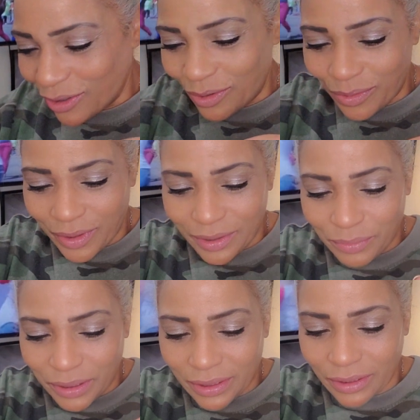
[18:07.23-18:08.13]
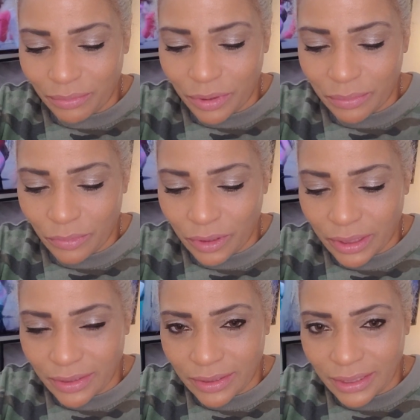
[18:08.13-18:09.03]
go on, put a little bit more
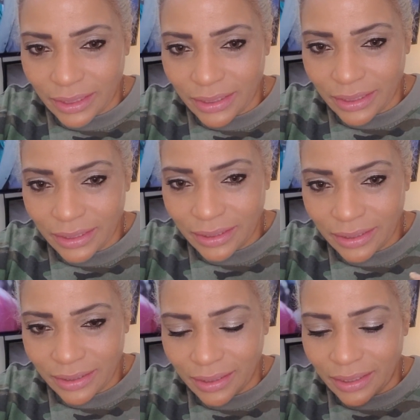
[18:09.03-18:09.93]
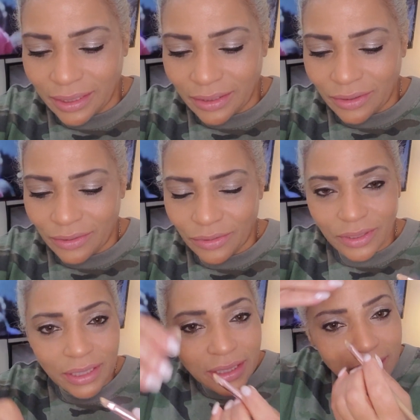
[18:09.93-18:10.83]
concealer, use
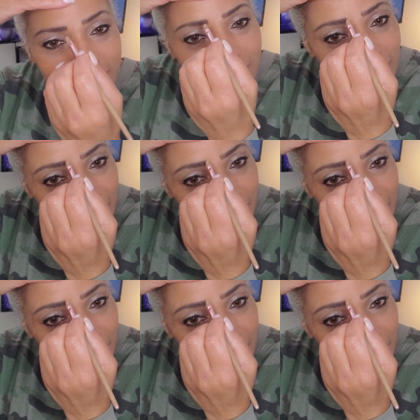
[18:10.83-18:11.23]
this,